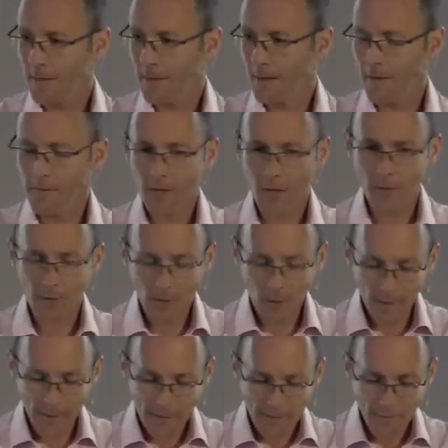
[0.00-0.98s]
I've currently got
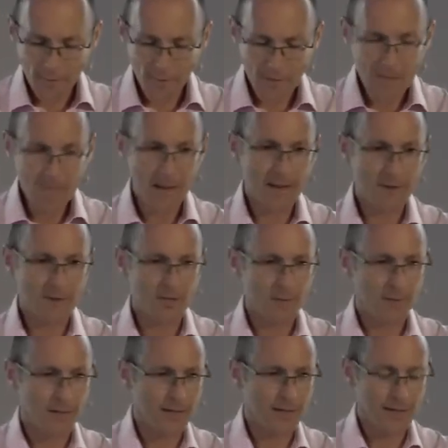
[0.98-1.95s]
about three pounds on
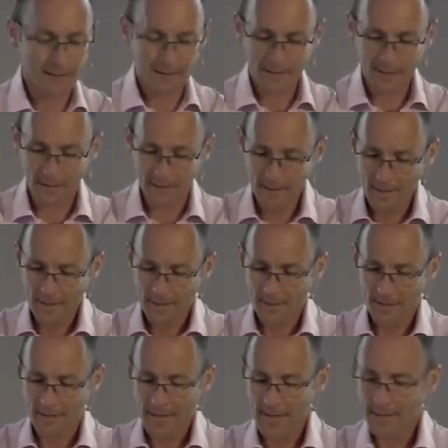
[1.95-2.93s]
my Nectar card.
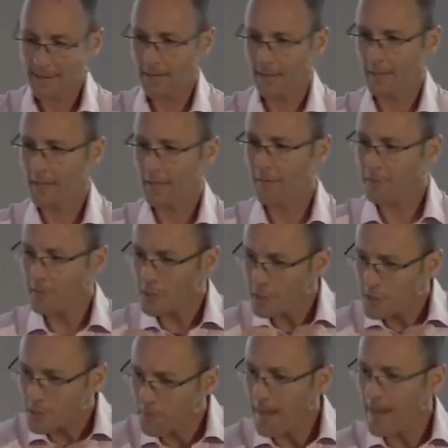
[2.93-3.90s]
The Nectar card, you have to
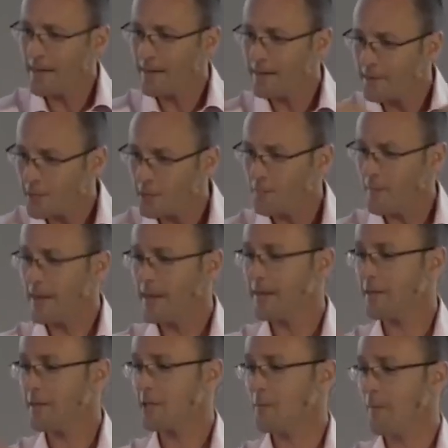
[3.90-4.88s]
spend and spend
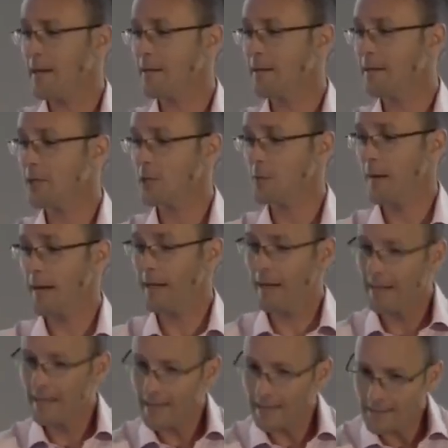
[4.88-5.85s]
and spend and spend, and
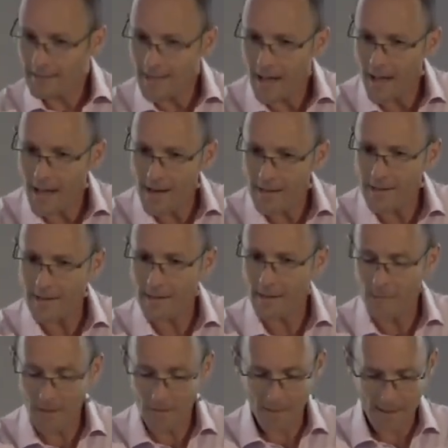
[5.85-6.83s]
you get a tiny little
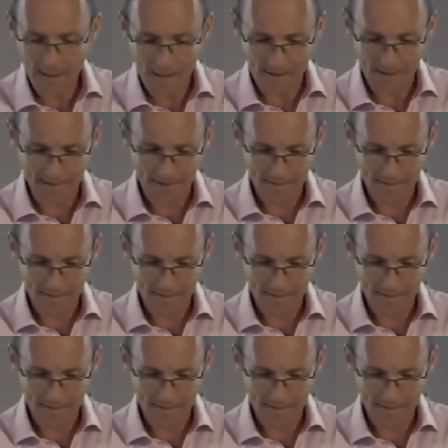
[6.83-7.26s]
bit back.